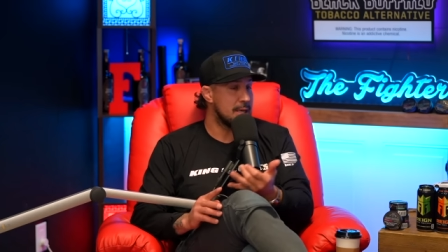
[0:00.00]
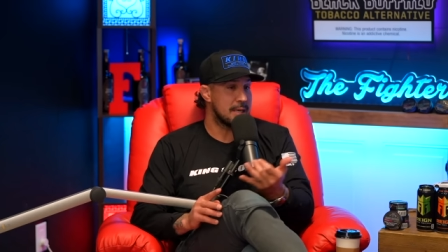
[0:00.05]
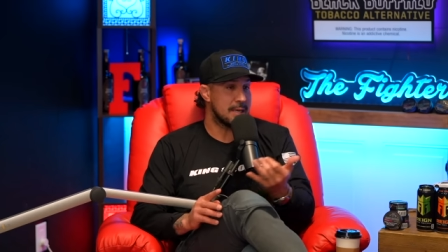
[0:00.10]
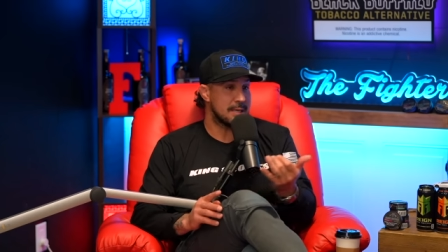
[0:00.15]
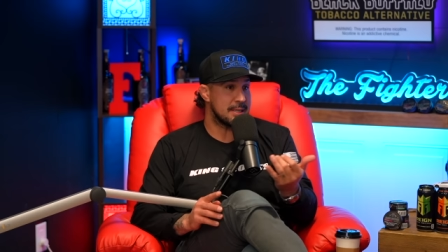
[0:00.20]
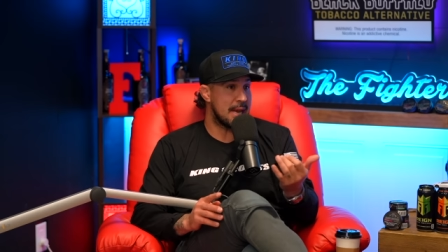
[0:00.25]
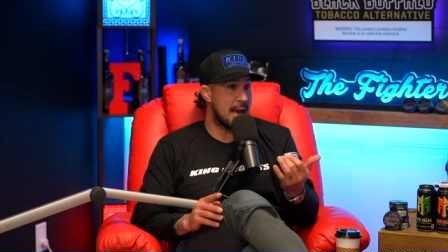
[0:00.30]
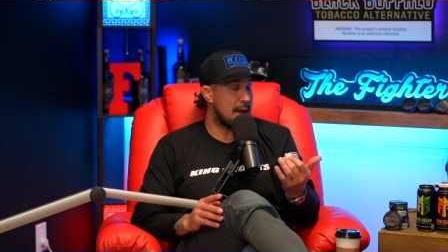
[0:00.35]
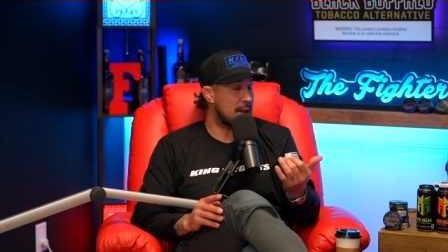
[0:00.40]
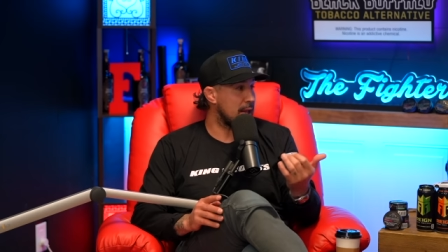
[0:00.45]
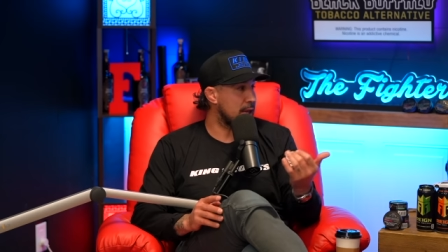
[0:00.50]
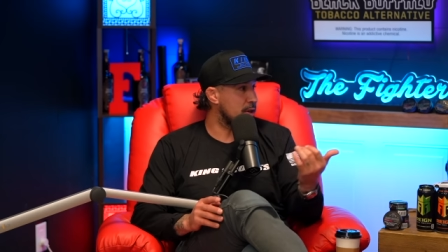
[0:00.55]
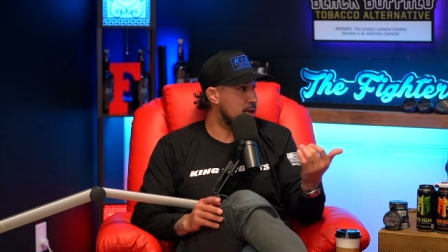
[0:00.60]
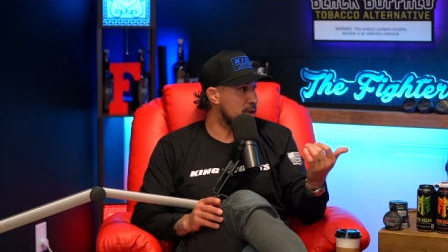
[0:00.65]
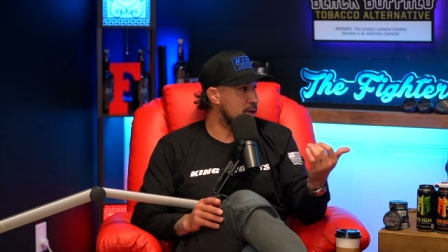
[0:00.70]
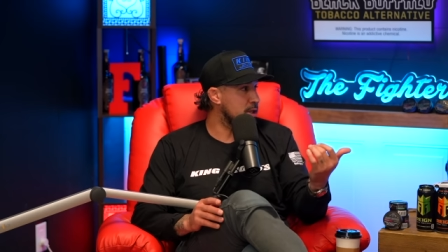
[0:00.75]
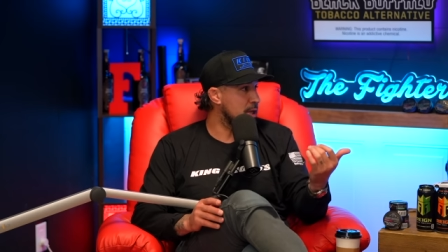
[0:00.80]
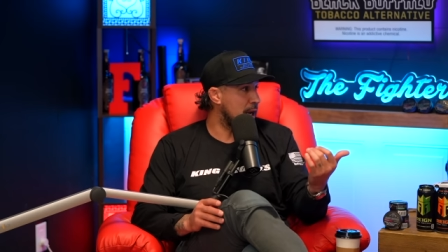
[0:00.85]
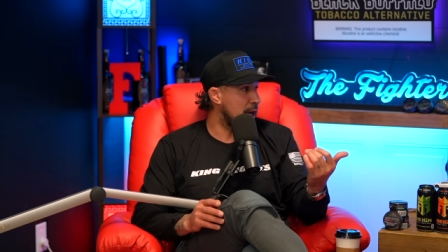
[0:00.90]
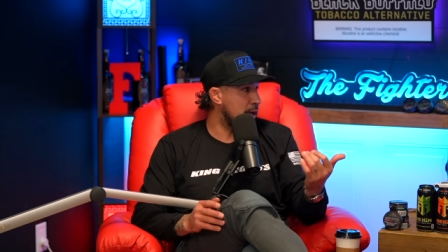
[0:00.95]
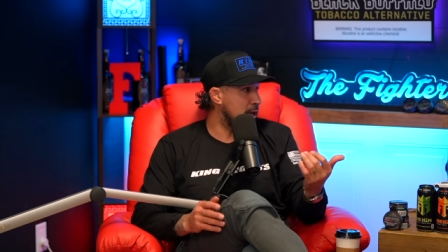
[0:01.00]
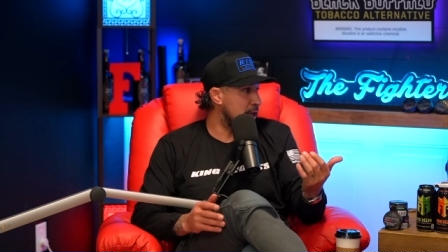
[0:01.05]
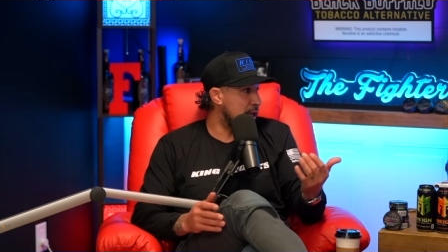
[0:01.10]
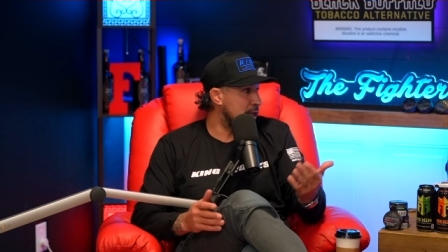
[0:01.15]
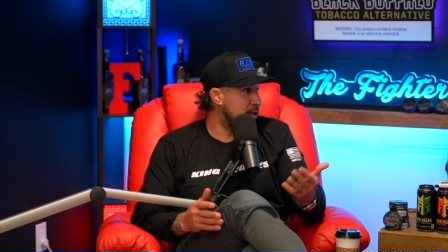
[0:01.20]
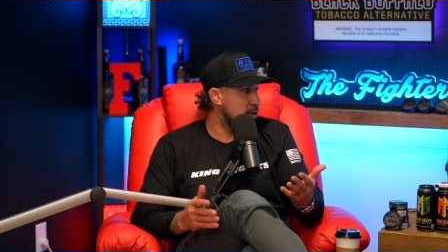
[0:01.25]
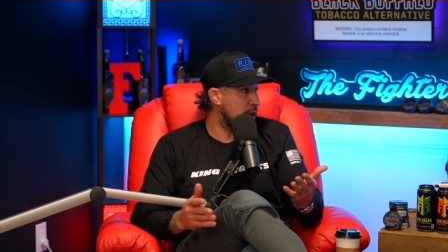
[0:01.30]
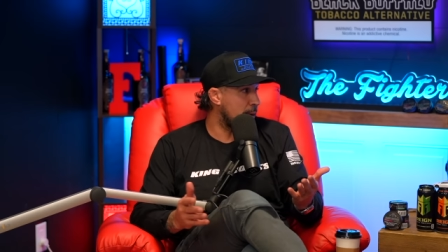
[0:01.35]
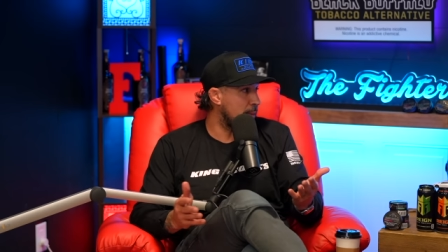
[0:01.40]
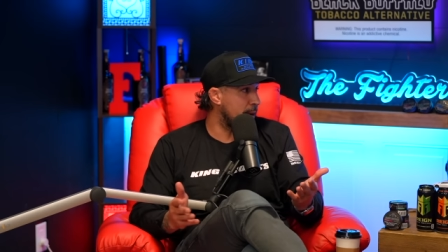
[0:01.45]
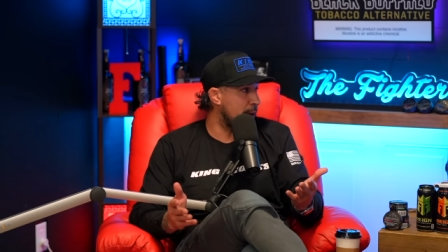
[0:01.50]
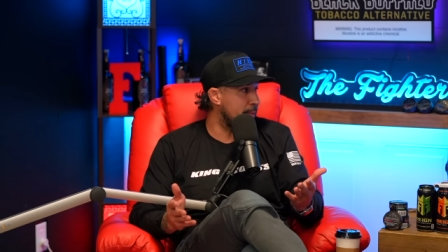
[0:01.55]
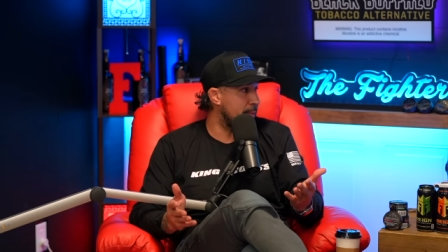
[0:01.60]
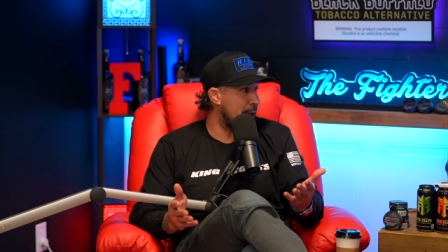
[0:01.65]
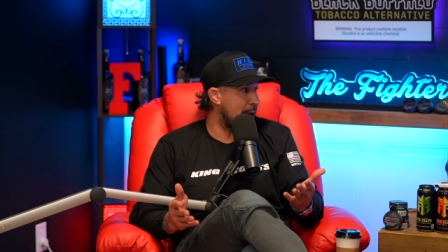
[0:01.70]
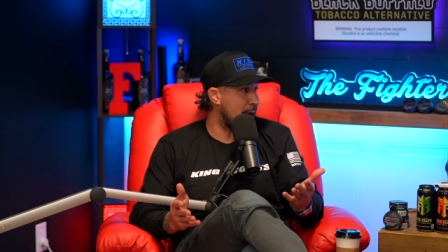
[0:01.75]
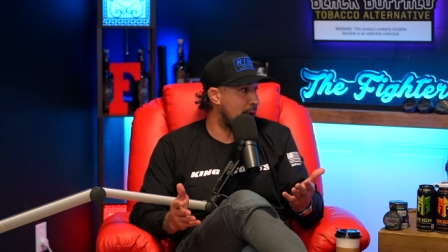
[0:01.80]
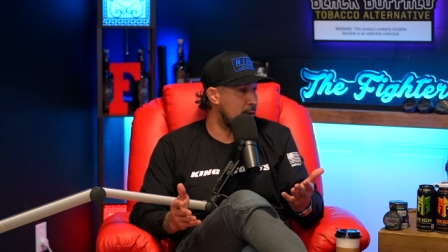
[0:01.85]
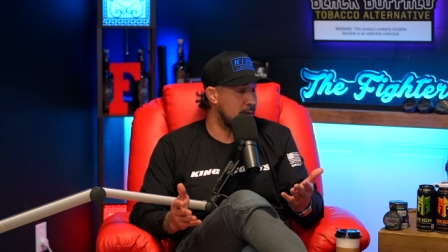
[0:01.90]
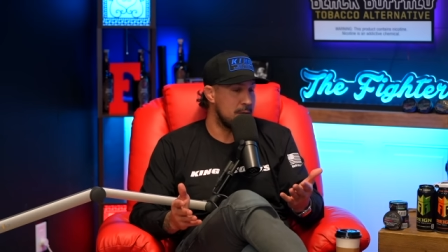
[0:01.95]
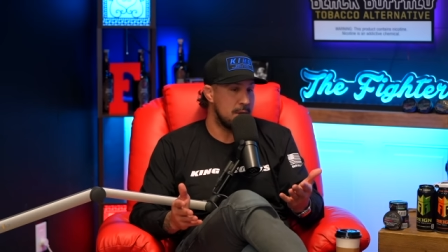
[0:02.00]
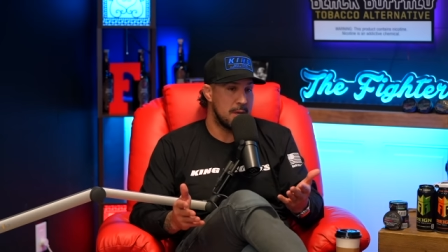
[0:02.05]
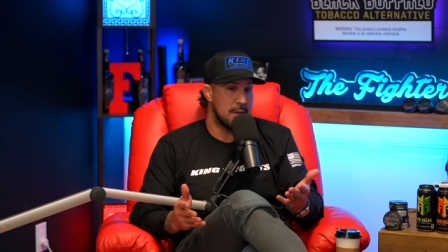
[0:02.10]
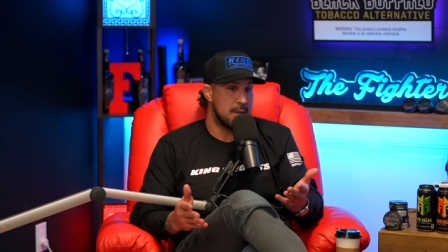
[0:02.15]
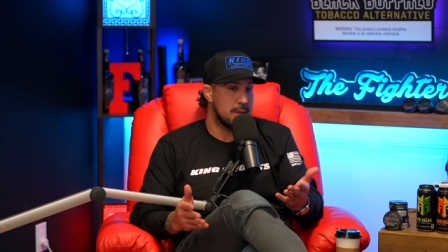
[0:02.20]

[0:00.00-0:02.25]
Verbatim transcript: because now, like your son, he's coming up now.